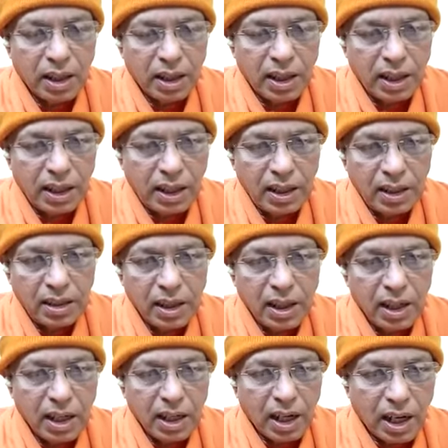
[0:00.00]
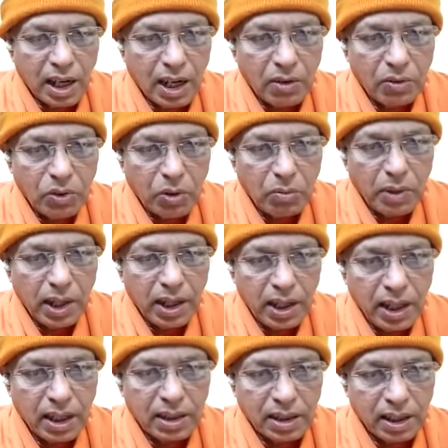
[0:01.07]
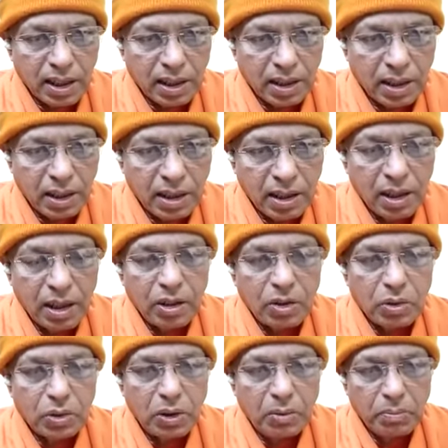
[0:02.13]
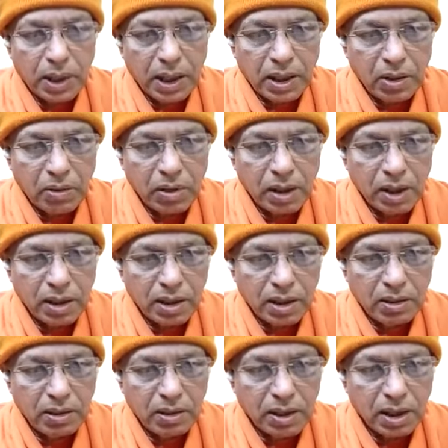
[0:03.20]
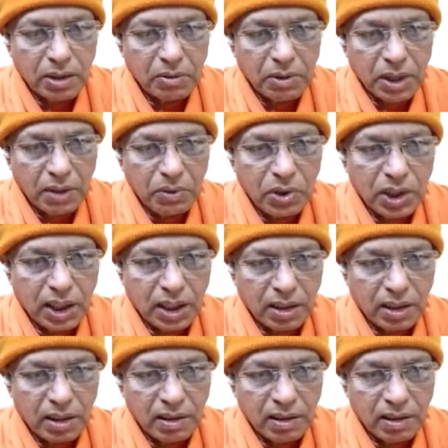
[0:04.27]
It is out of a reaction to the particular situation of the outside.